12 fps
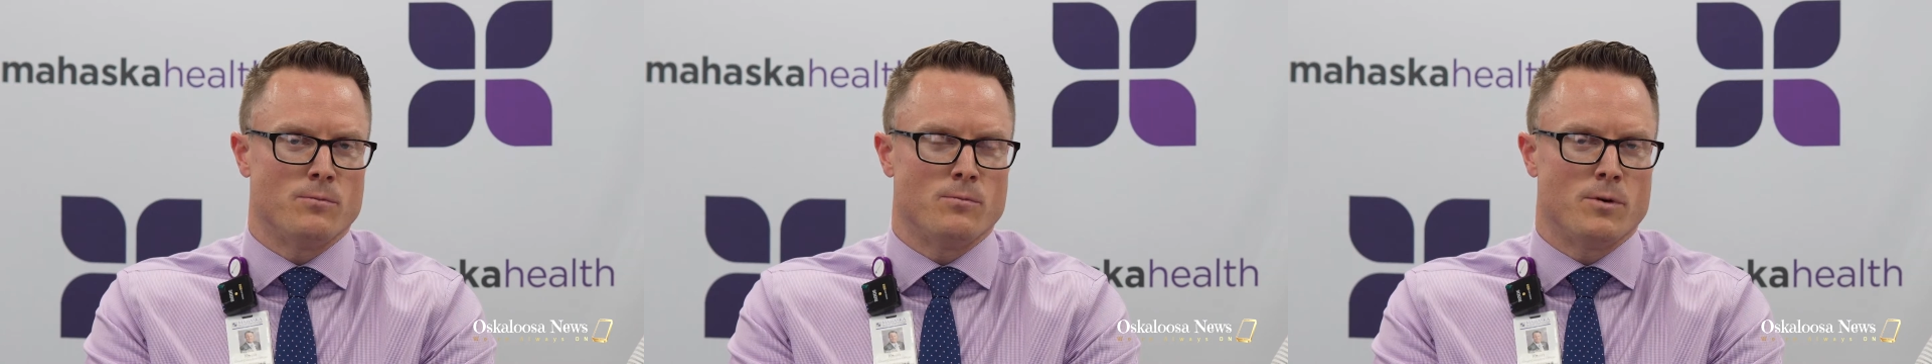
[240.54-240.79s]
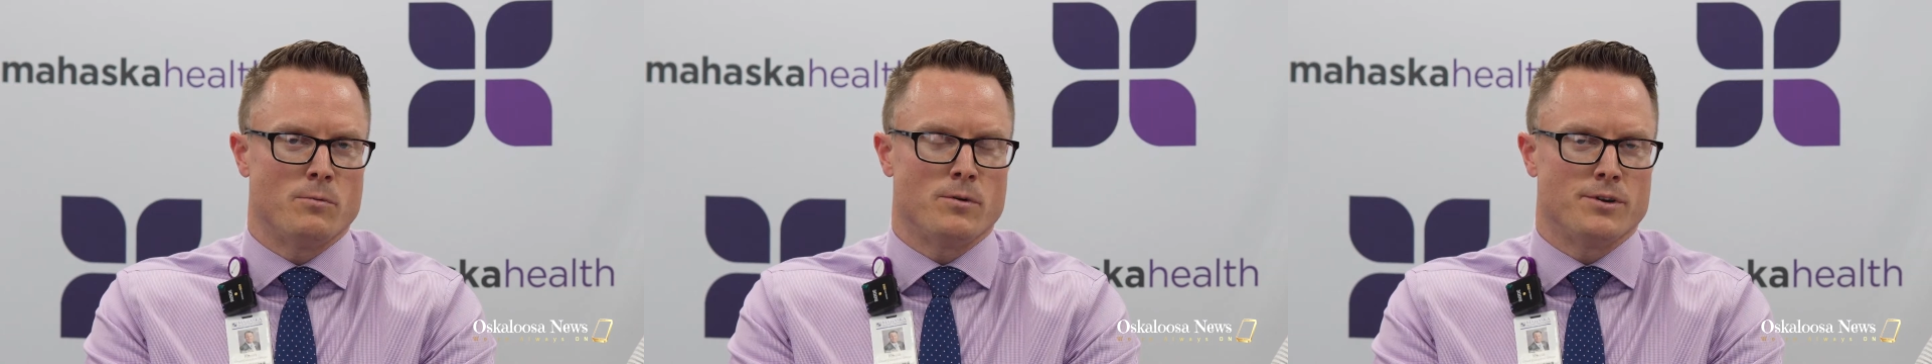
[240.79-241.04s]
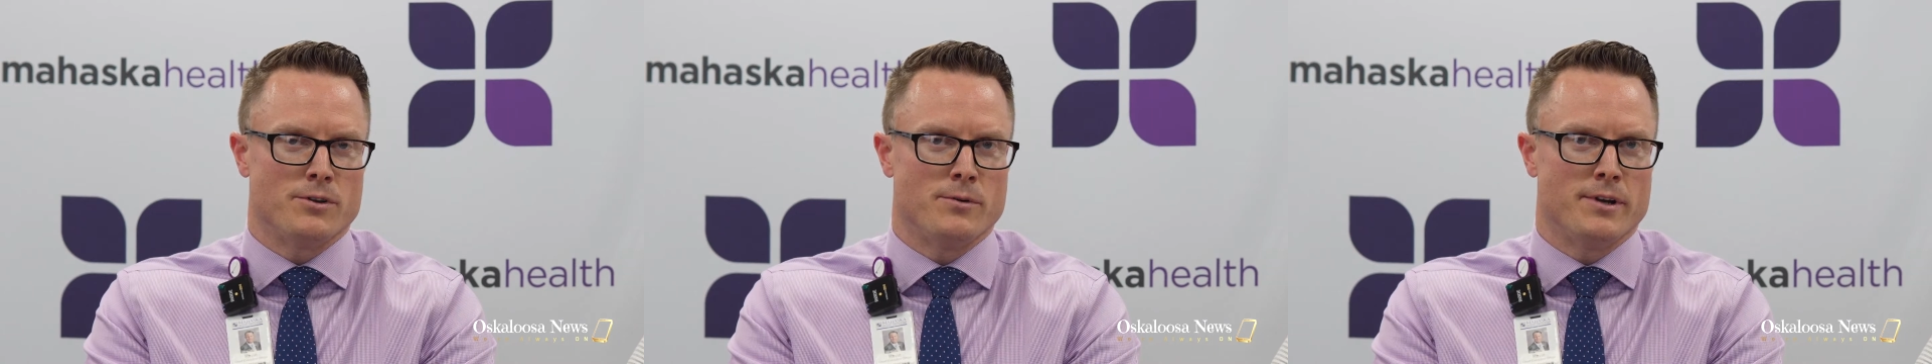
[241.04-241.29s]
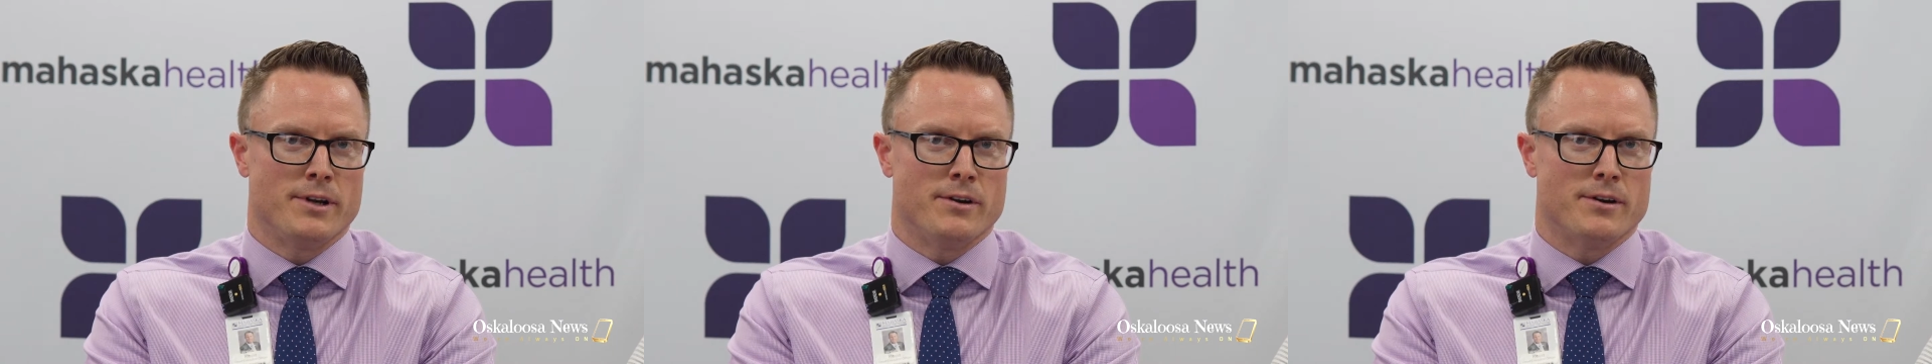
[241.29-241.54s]
what we're
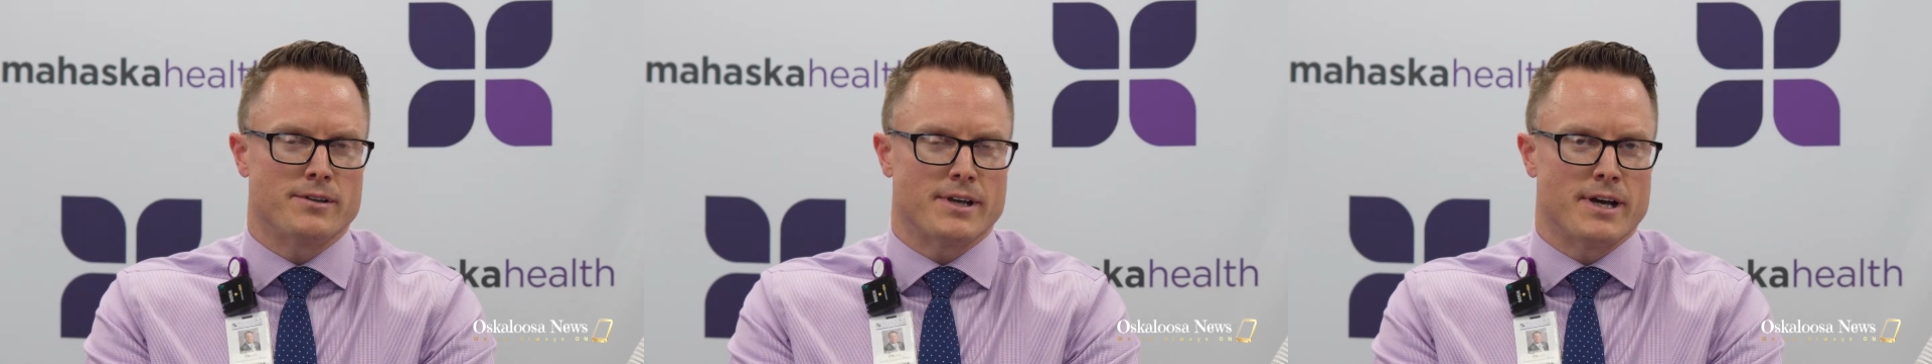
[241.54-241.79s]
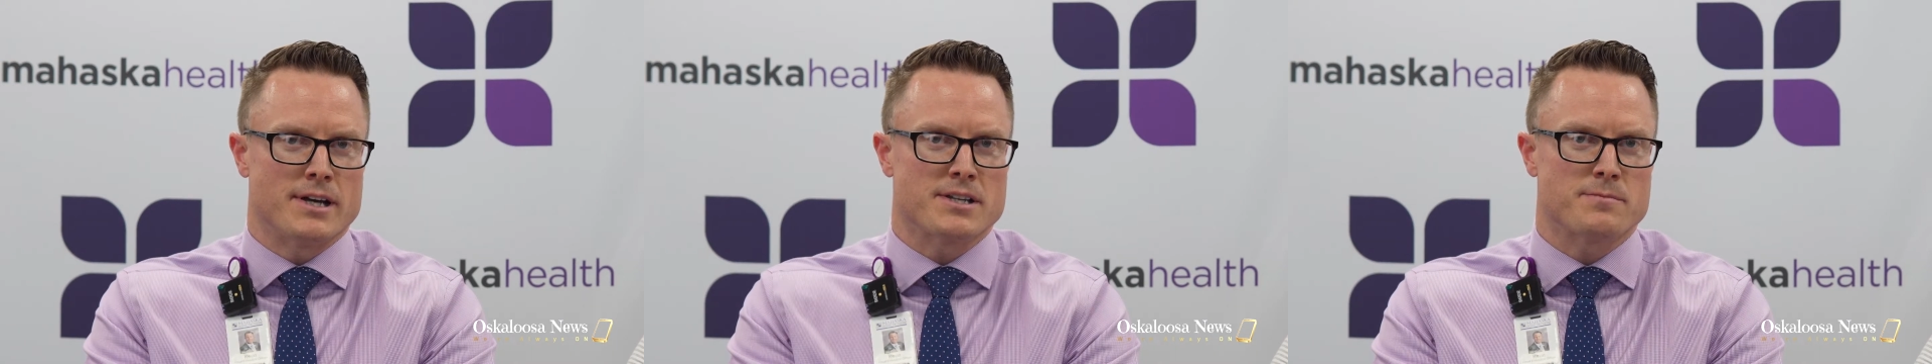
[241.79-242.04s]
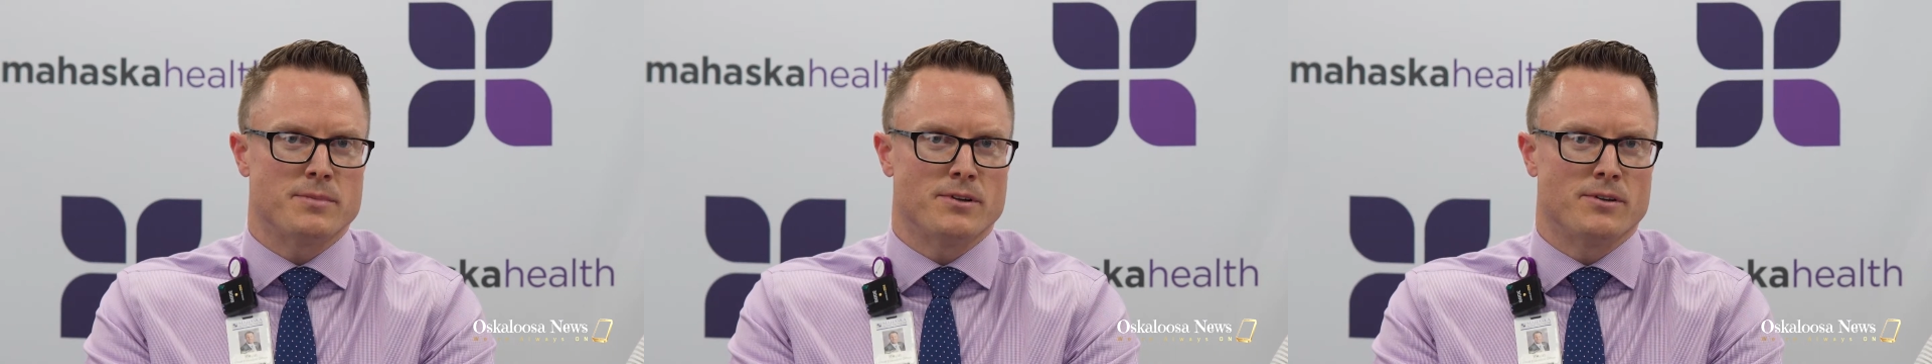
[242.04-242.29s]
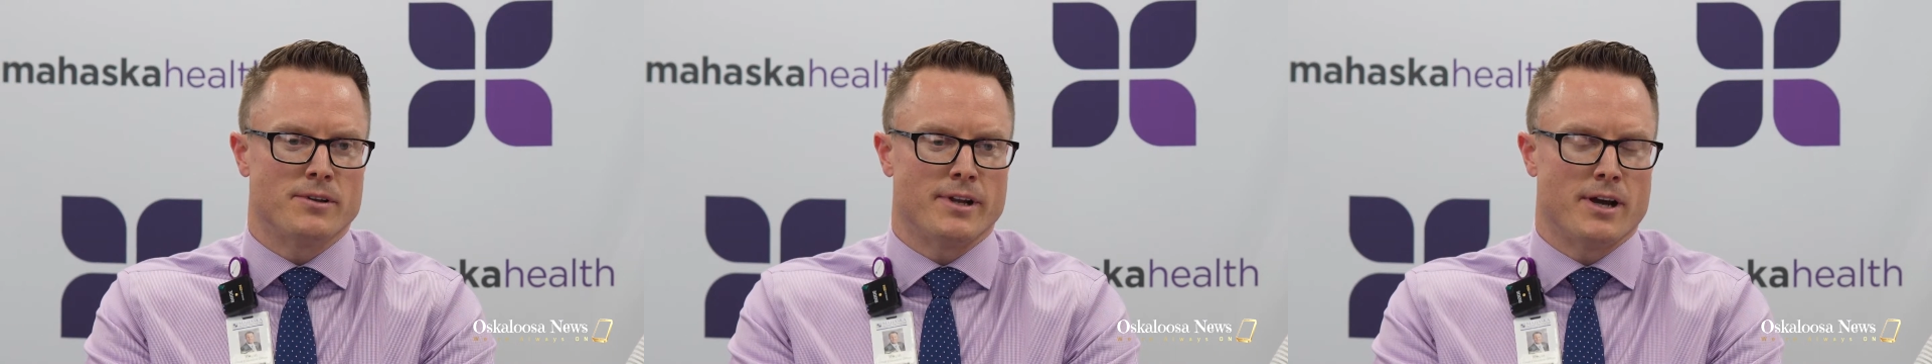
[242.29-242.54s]
doing here at the hospital and